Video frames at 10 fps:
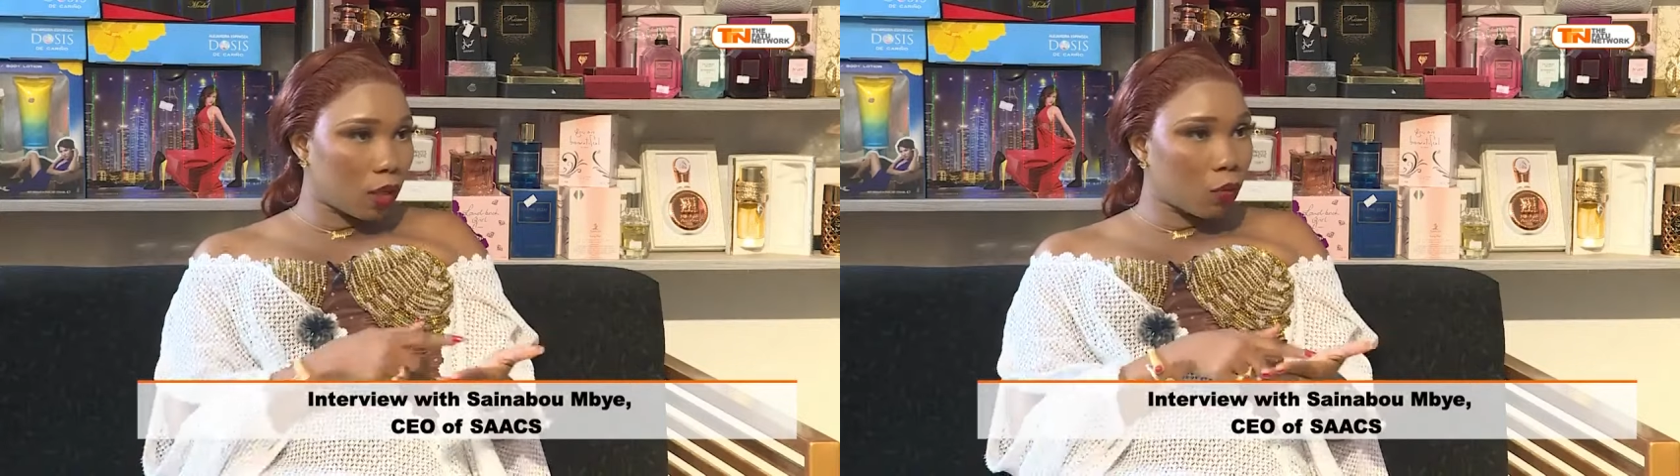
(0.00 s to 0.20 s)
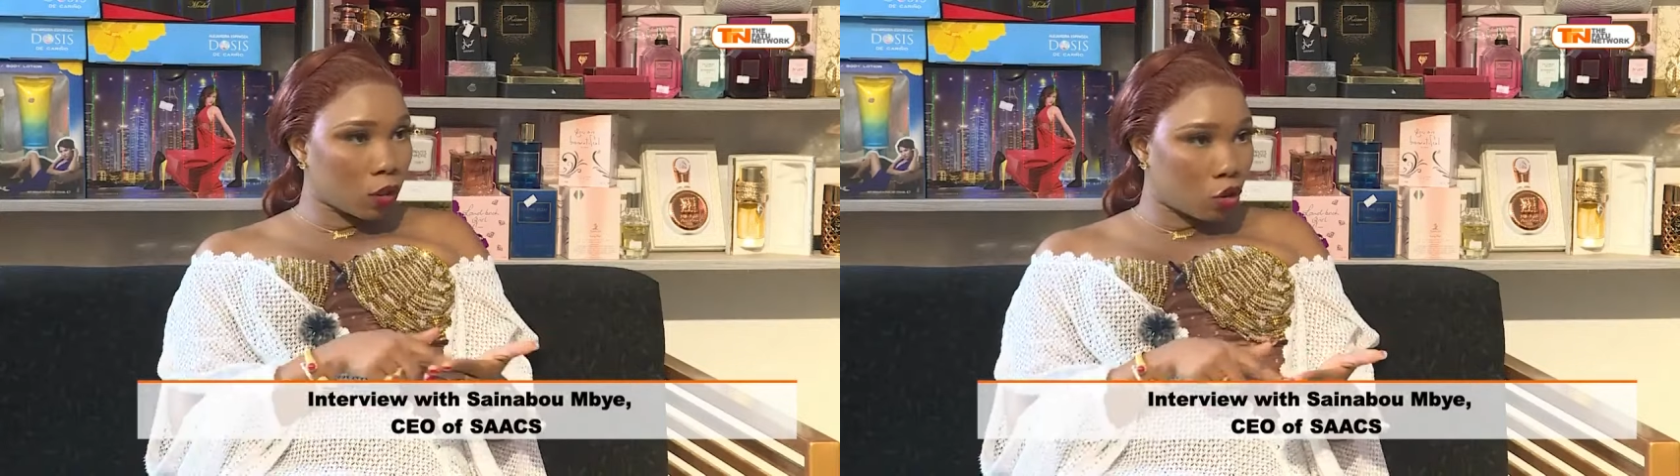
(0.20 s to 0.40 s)

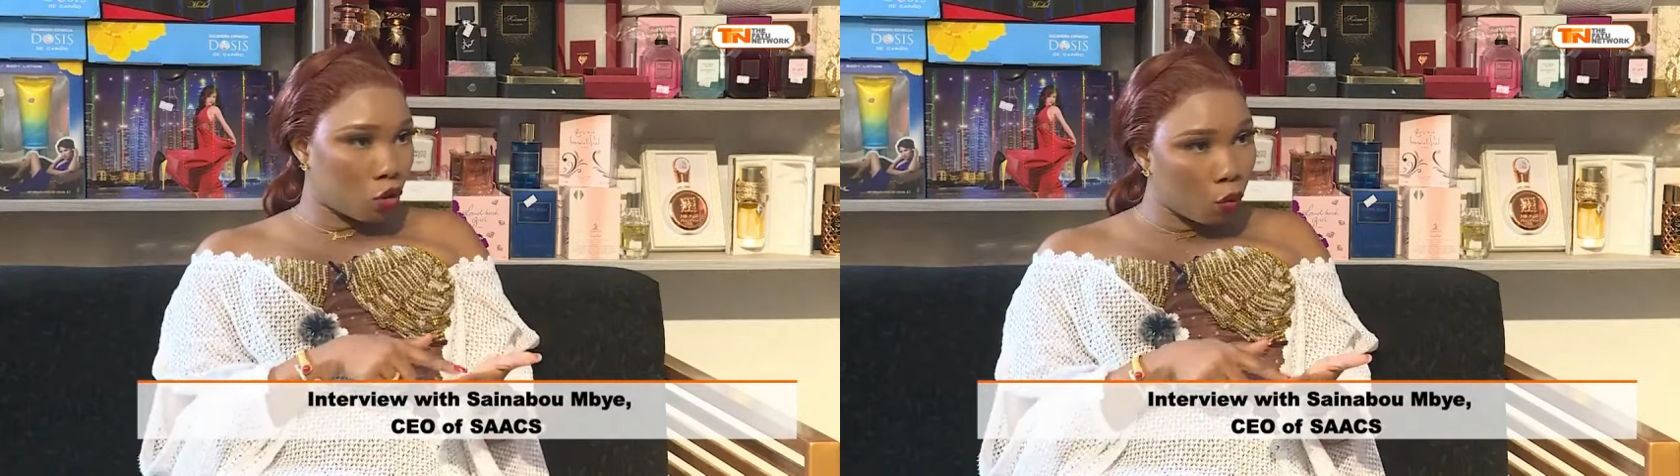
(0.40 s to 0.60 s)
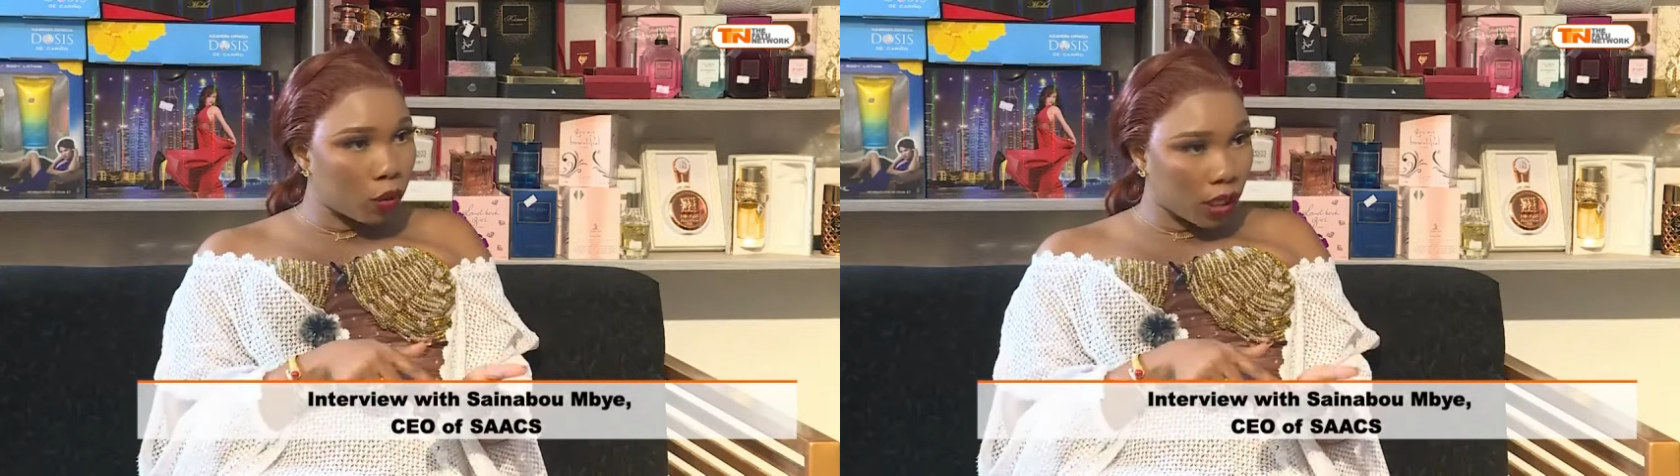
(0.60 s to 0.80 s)
He wants
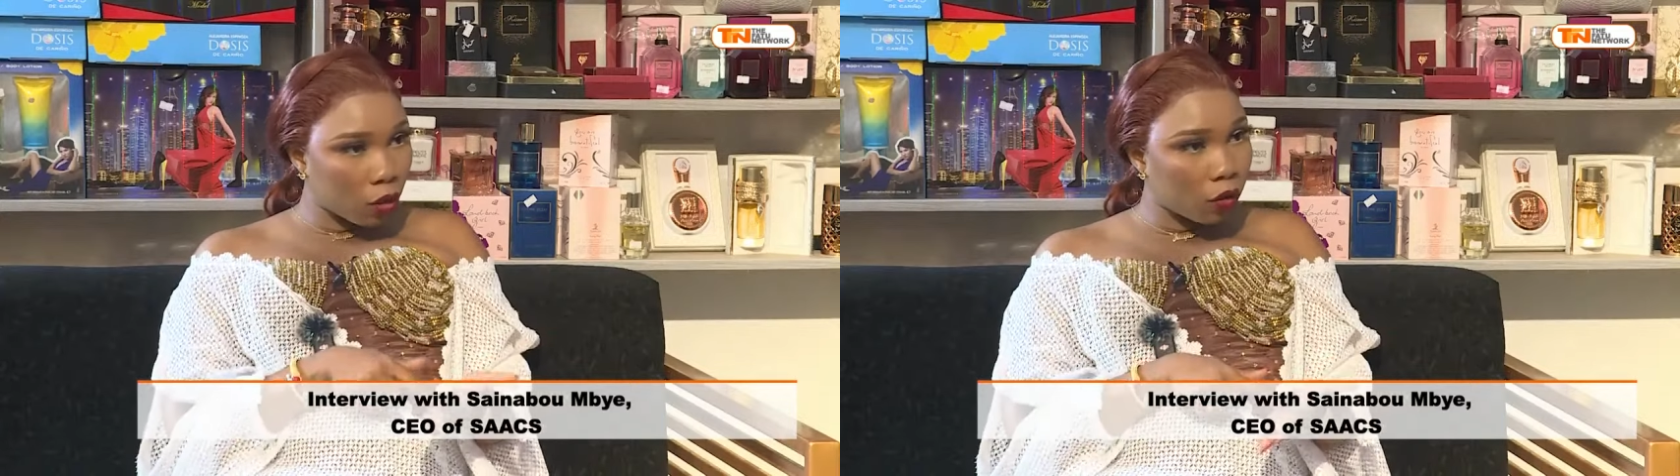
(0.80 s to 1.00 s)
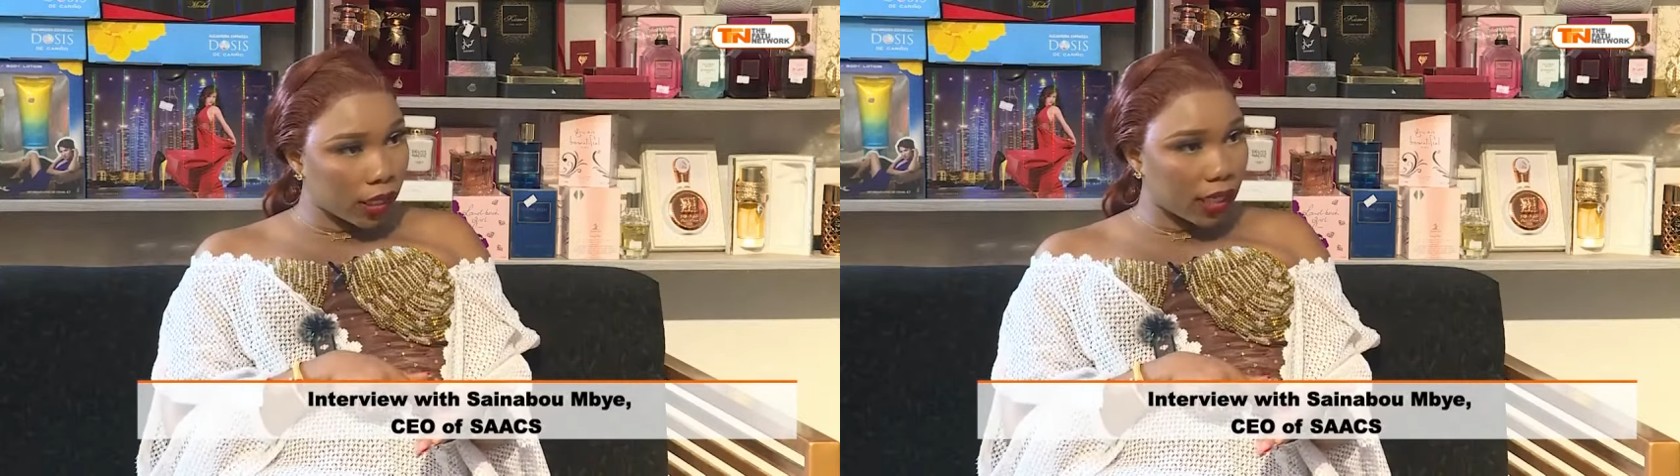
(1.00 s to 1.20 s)
to know the
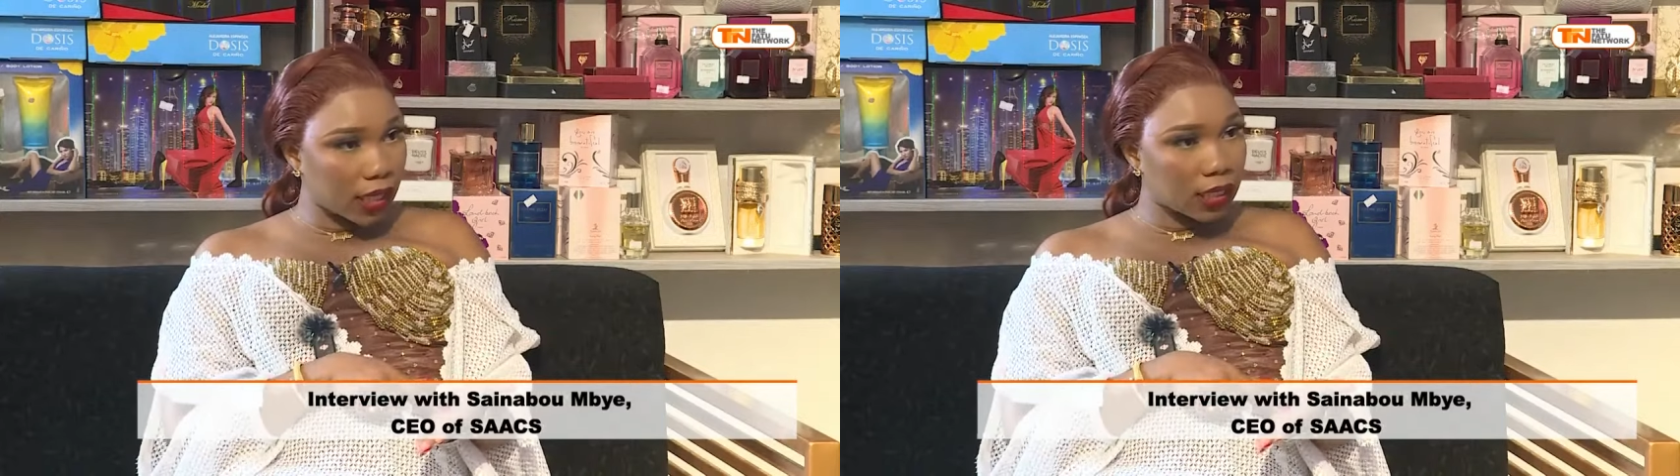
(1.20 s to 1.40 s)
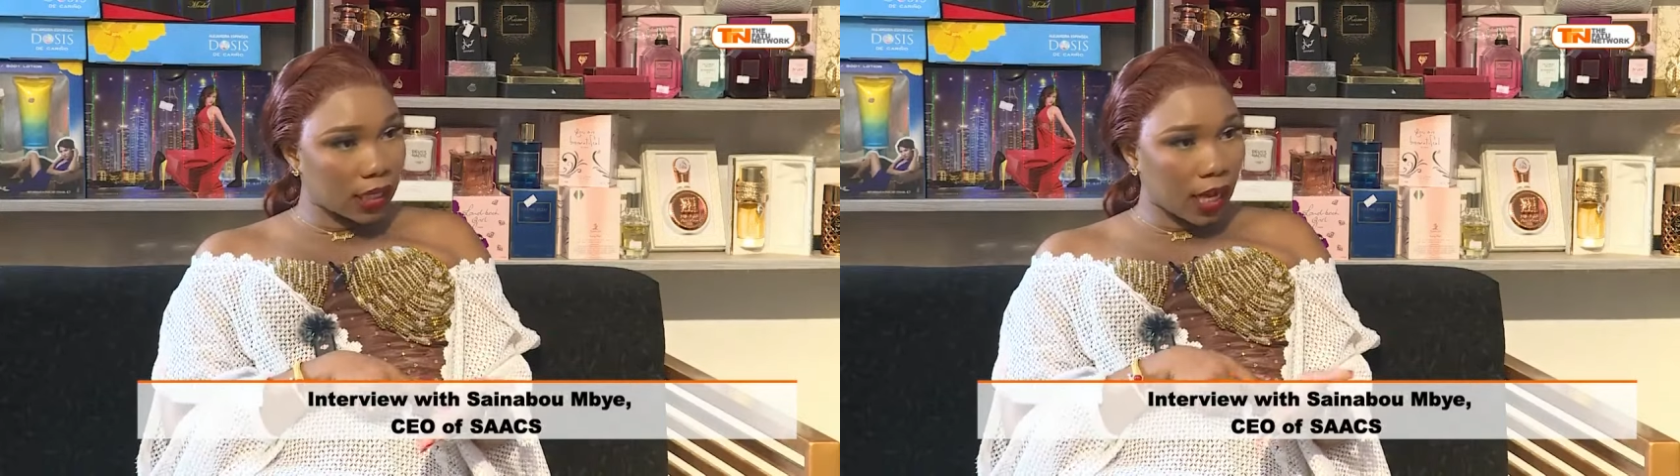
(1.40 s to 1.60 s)

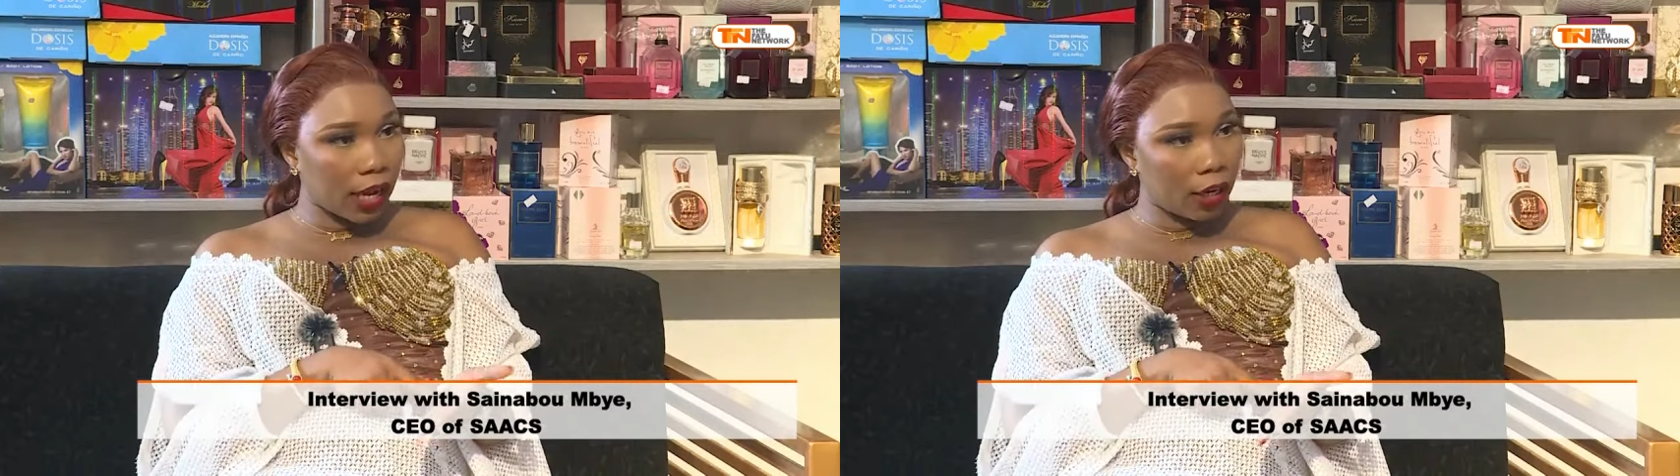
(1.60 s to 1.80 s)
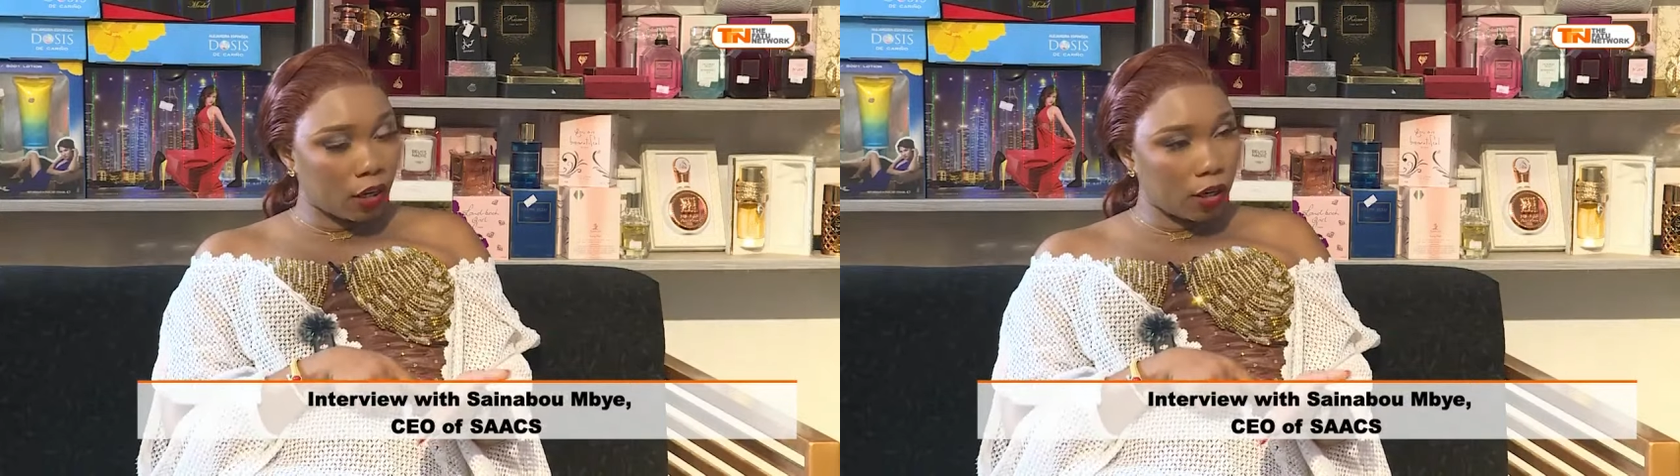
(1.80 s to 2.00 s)
ingredients that
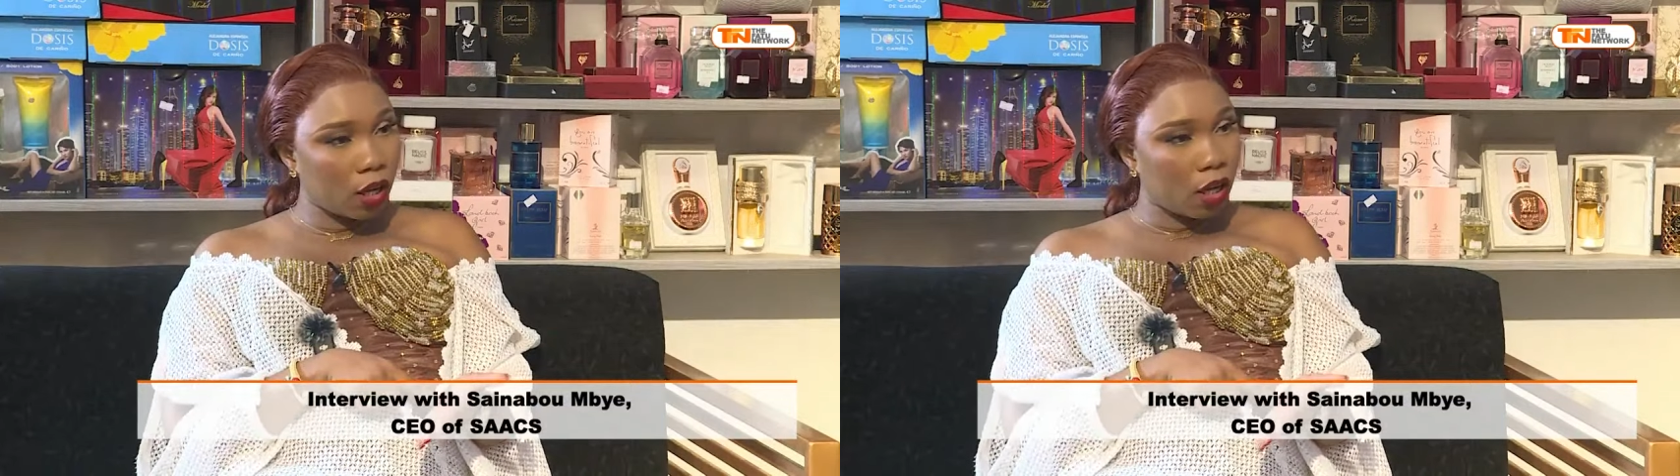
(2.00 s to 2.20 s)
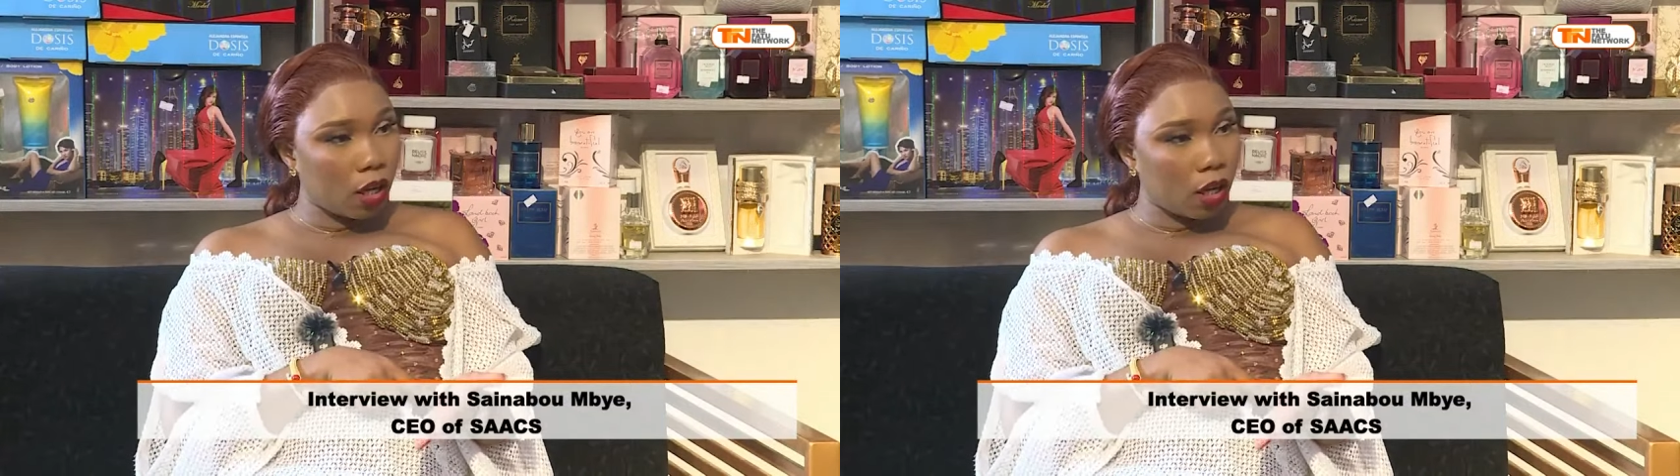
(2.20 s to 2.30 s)
are in the